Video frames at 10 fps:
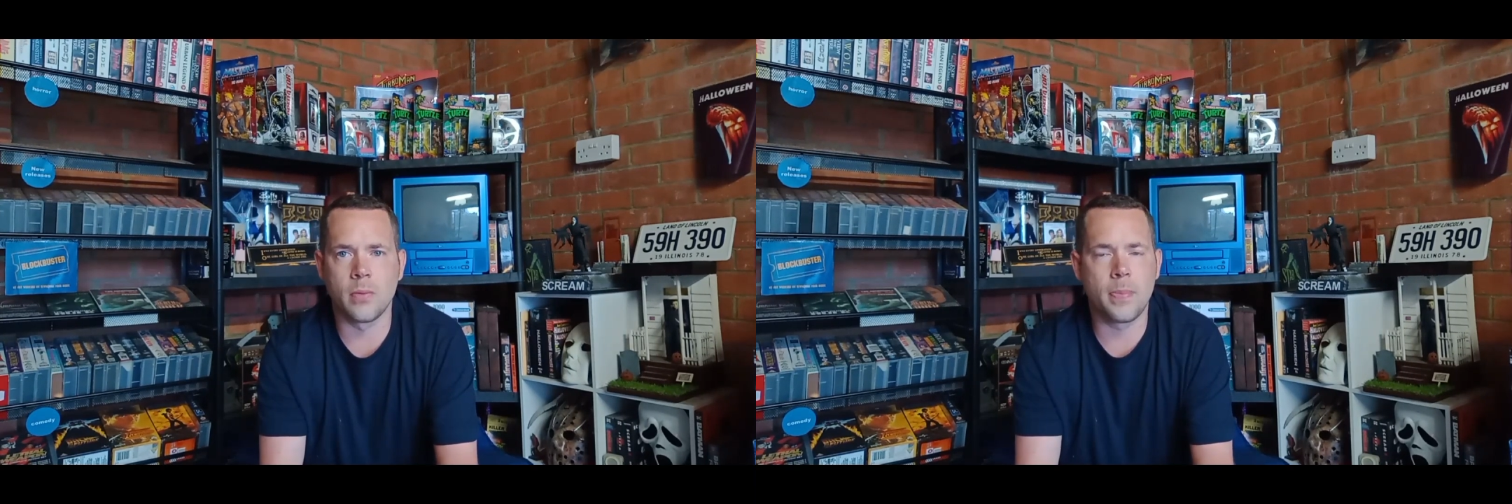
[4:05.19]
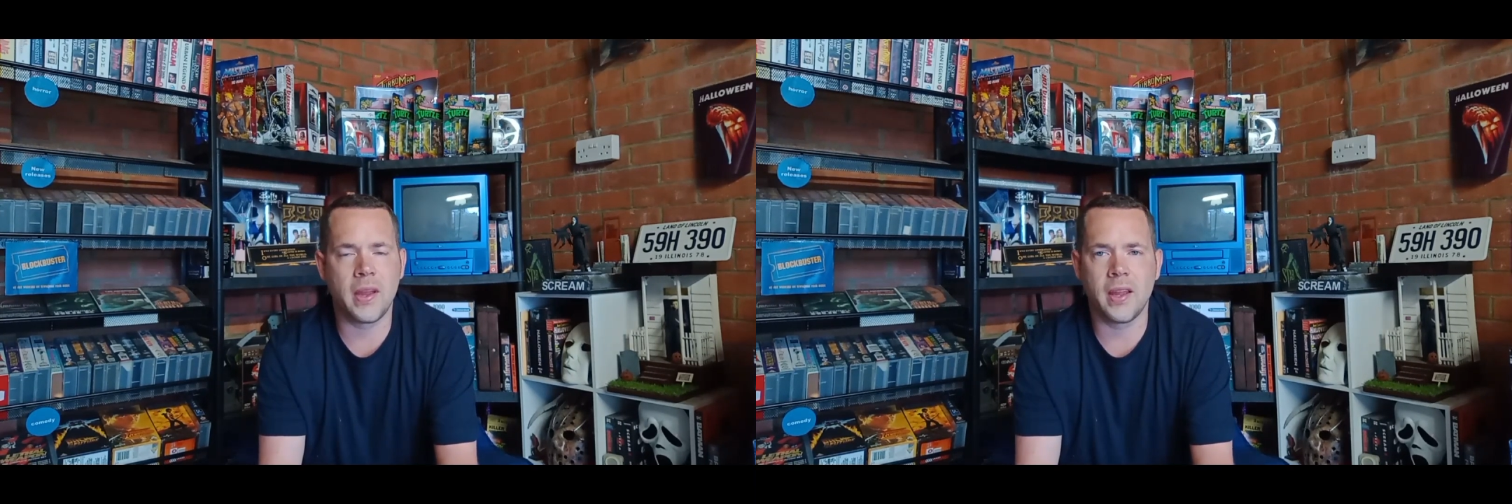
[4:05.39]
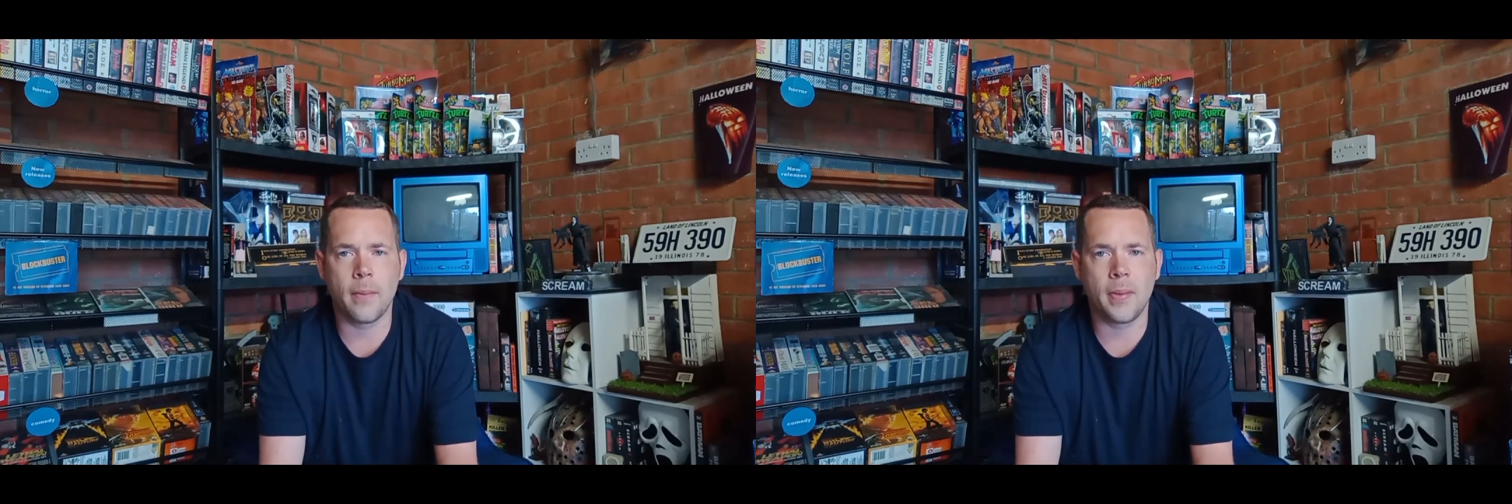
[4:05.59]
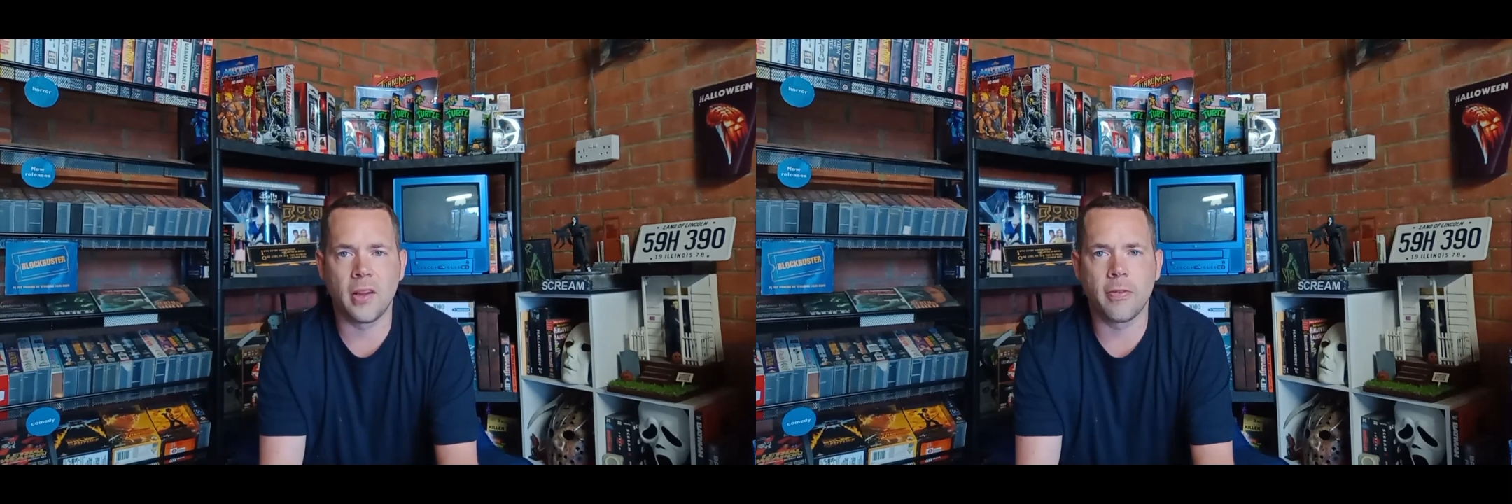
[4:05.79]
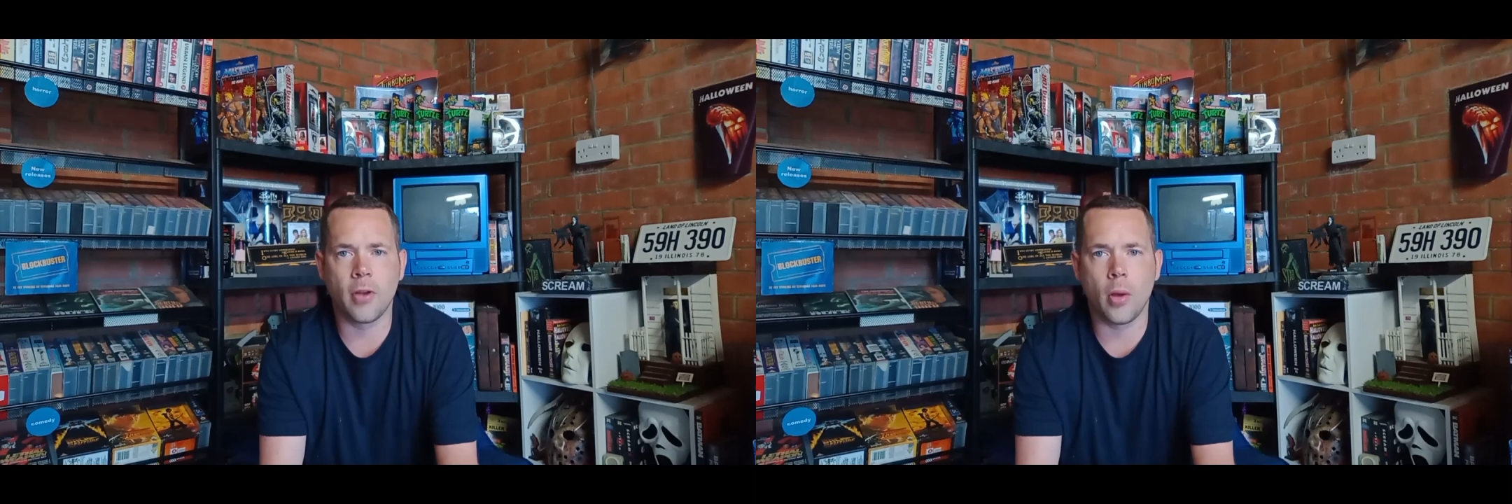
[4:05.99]
would be a
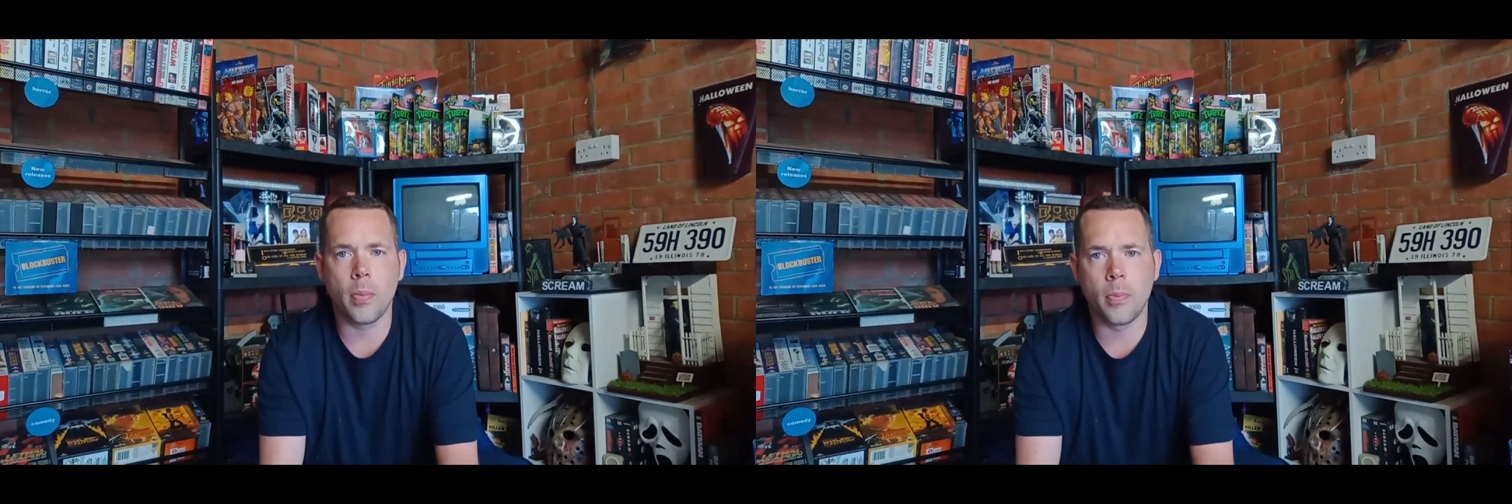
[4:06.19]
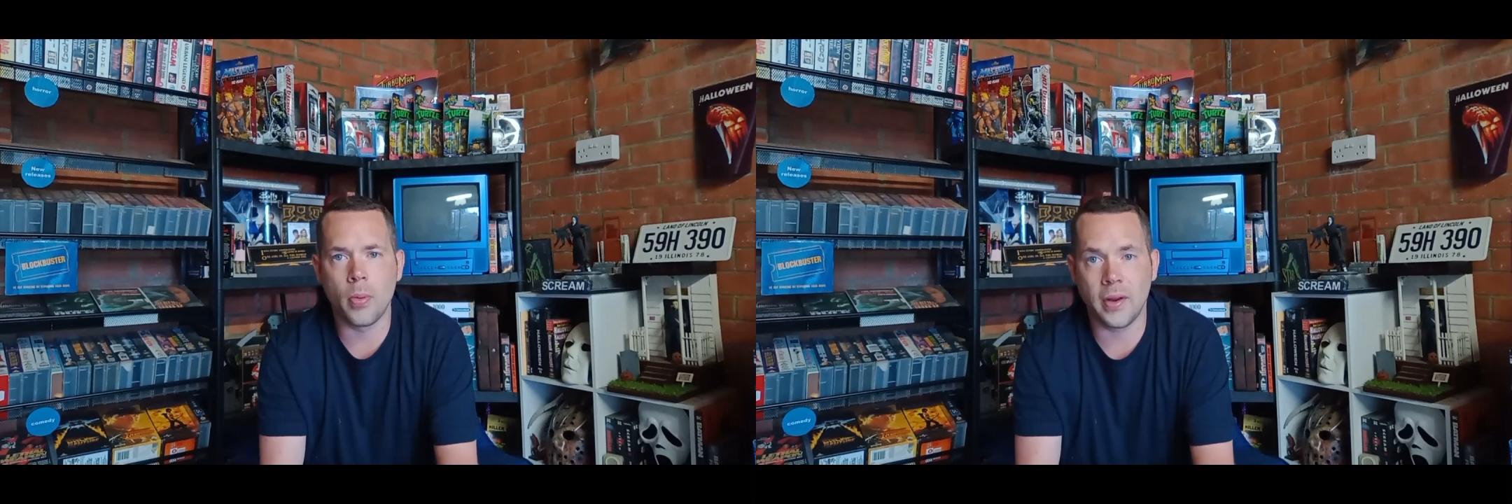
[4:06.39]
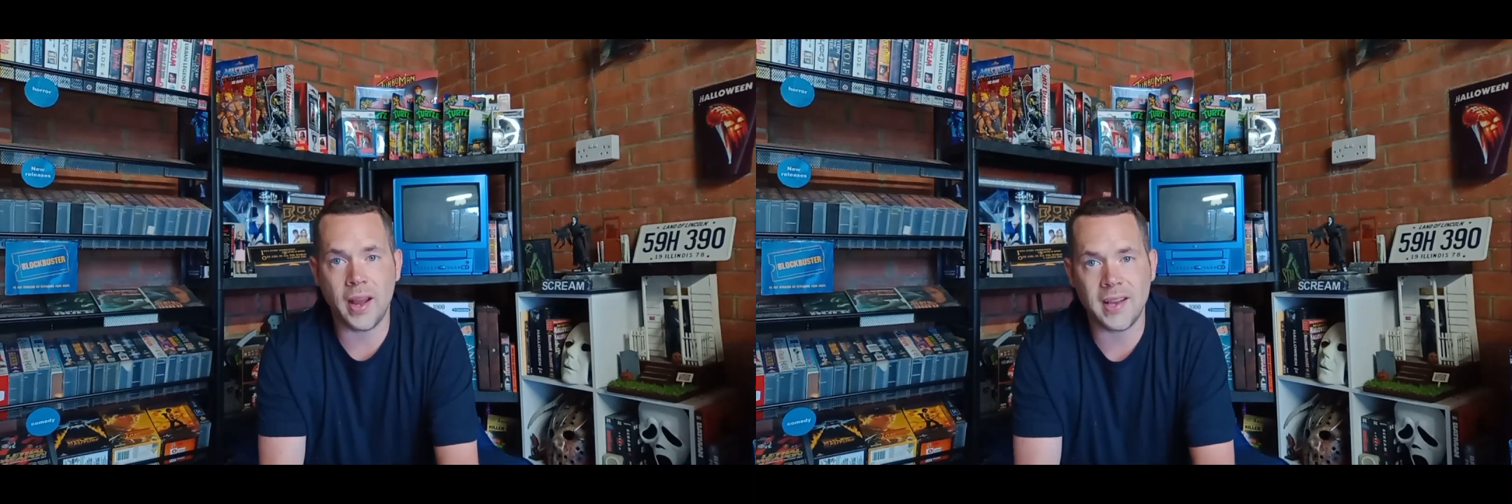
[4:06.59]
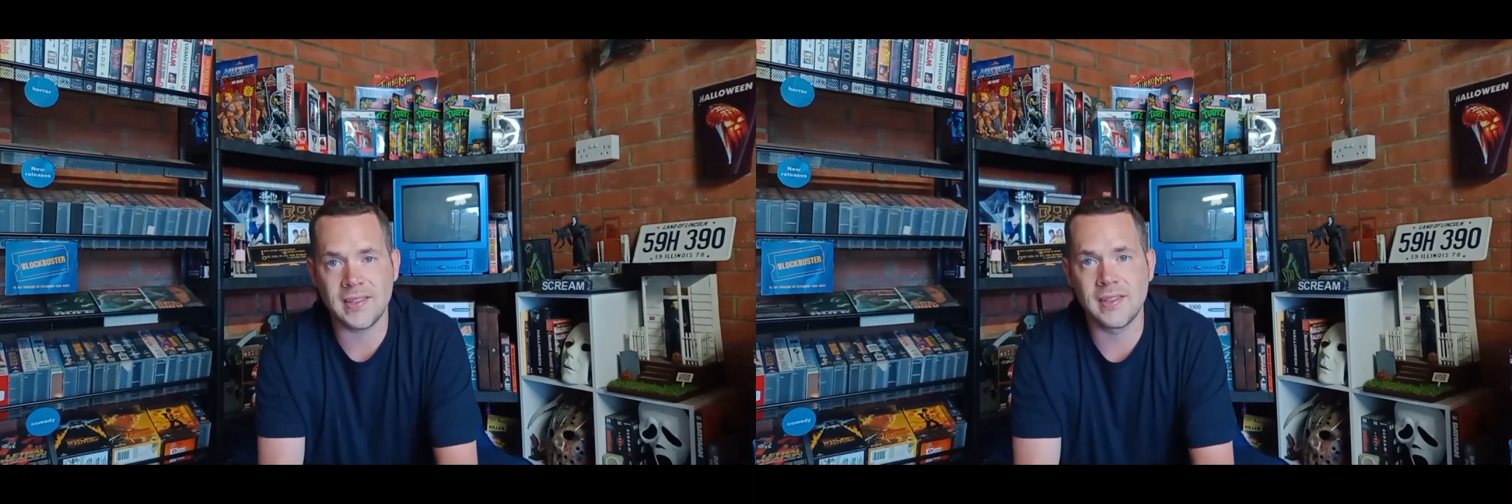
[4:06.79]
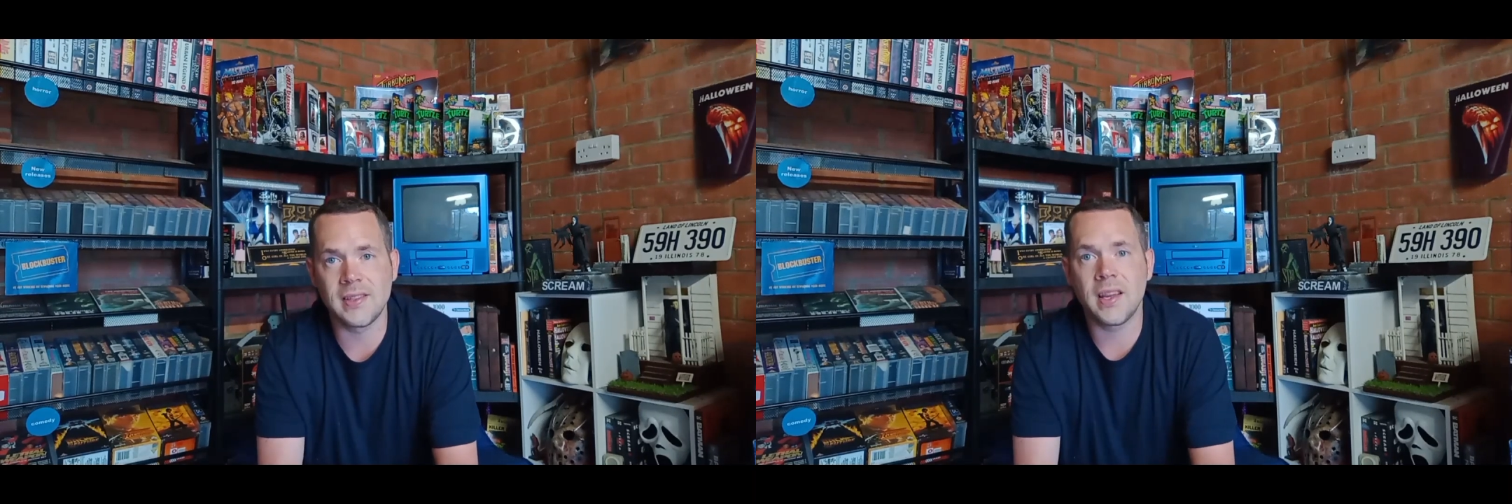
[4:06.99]
big flop, but it
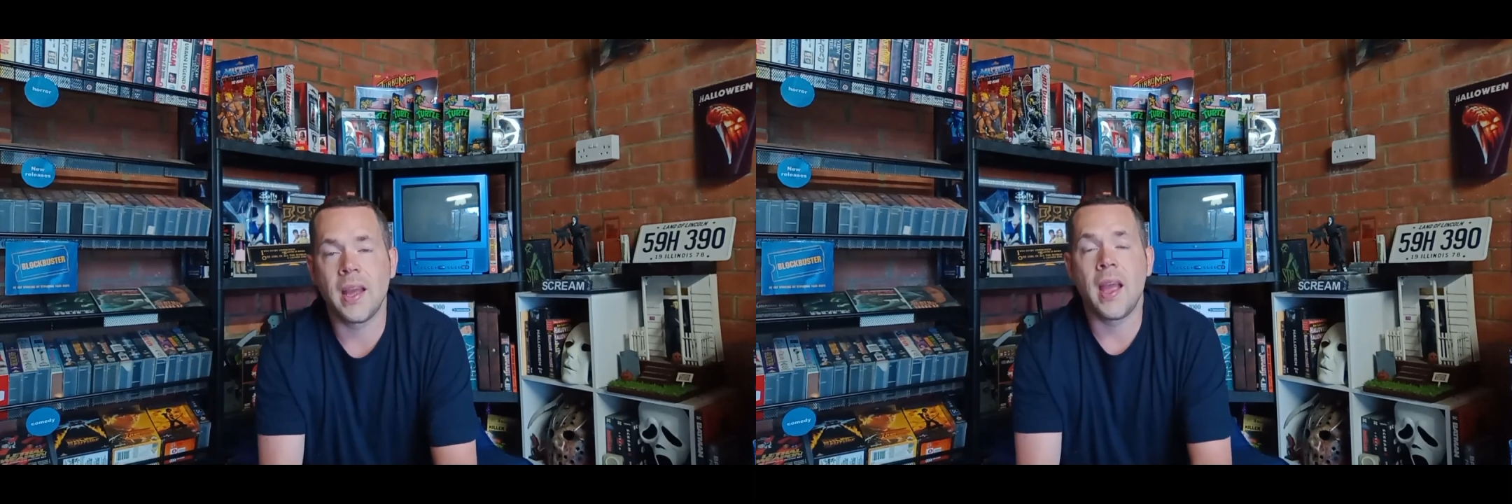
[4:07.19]
hasn't.